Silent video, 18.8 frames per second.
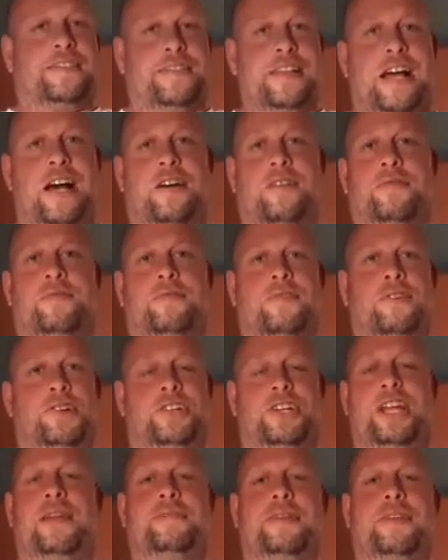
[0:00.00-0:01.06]
now were
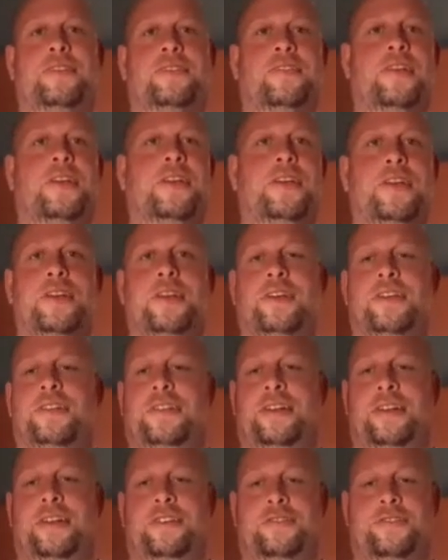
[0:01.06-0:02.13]
champions.
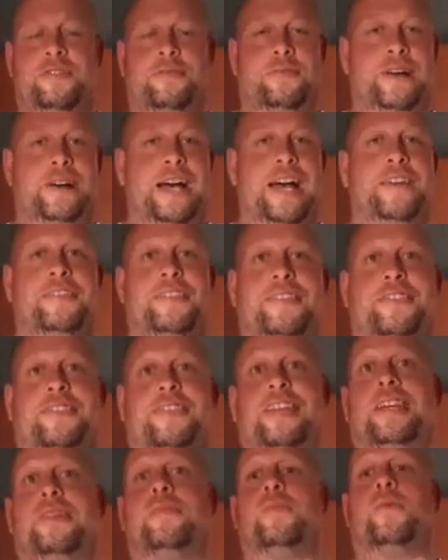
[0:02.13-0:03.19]
So we'll have to
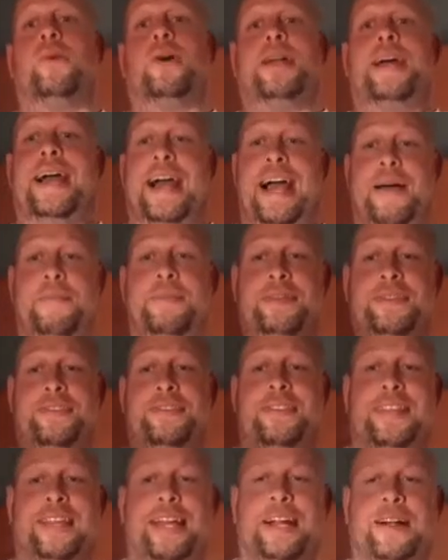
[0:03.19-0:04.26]
see what
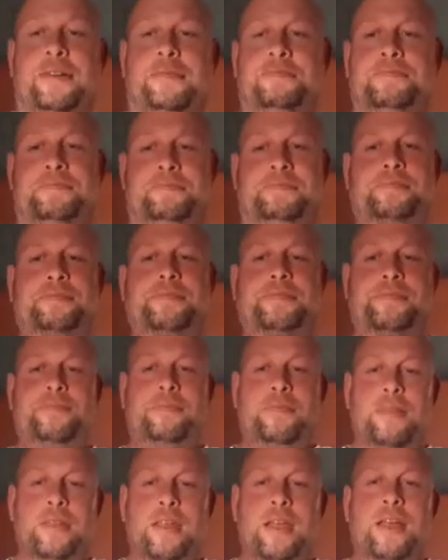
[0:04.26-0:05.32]
happens there.
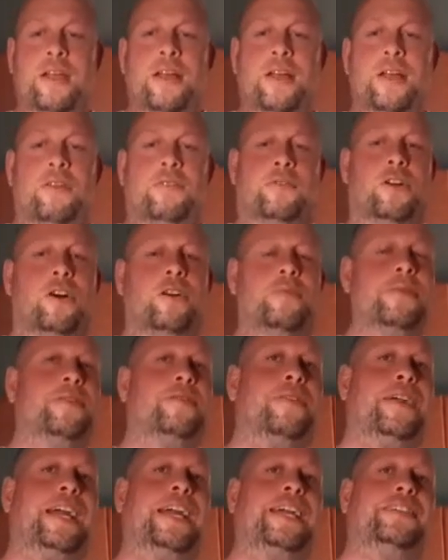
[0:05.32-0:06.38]
Roman
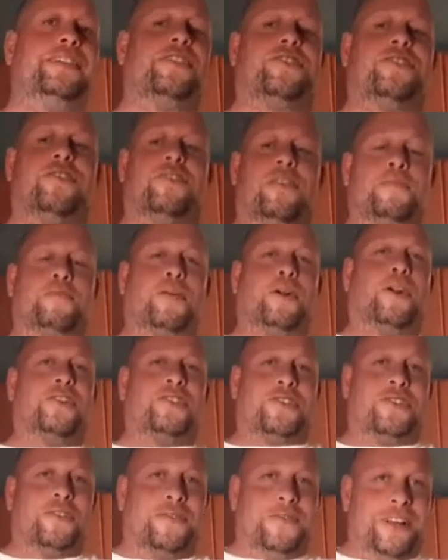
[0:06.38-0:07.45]
Reigns is doing
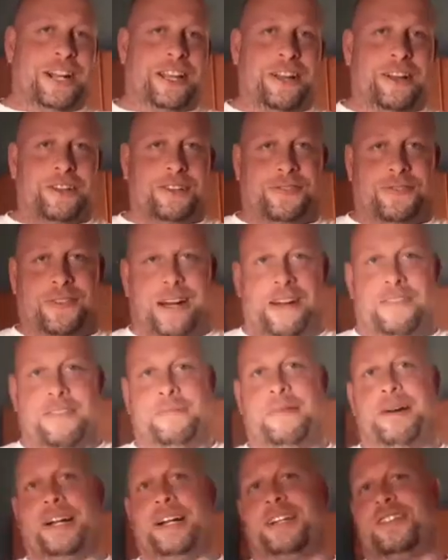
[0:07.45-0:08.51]
personal videos for
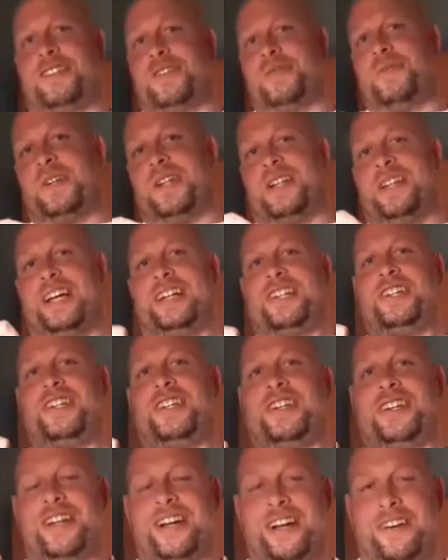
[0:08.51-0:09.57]
everybody. Just want to let you
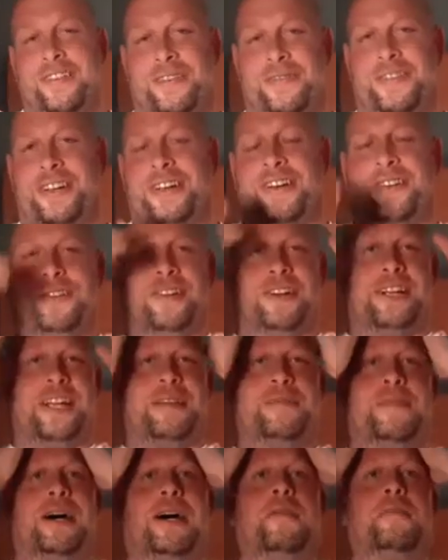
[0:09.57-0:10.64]
know, if you go look
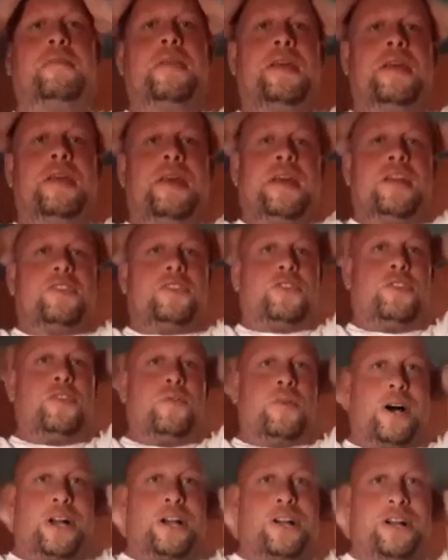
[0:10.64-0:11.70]
him up,
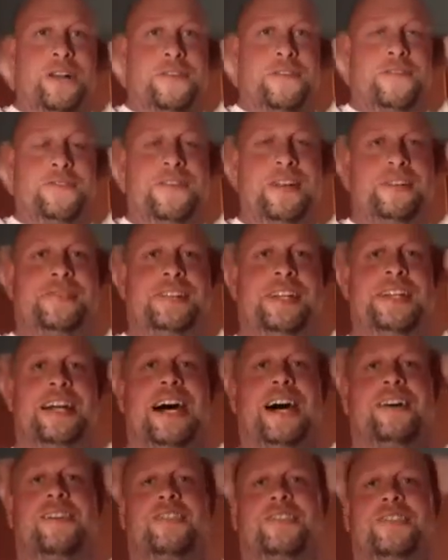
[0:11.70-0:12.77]

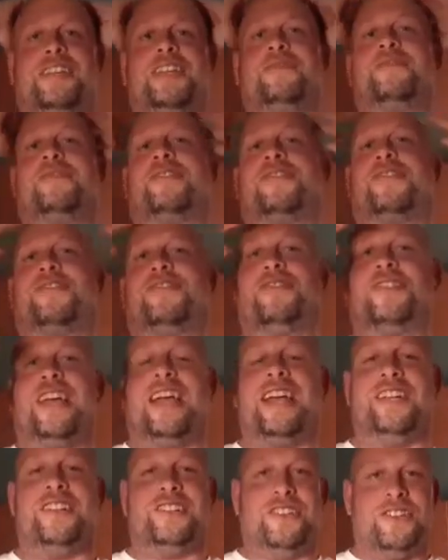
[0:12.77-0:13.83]
$250. He will
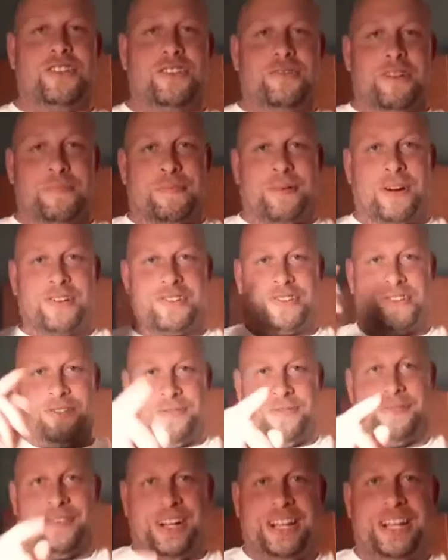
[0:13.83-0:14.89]
send you a personal
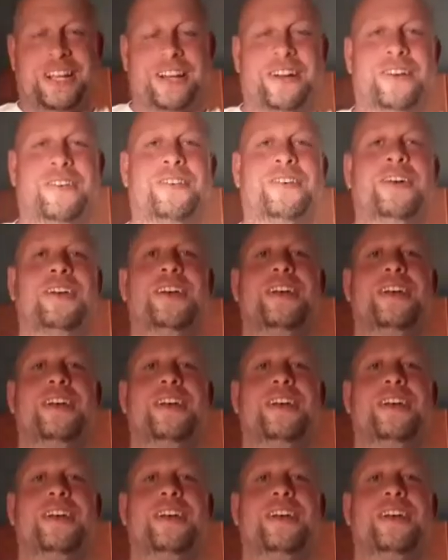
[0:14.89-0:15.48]
video,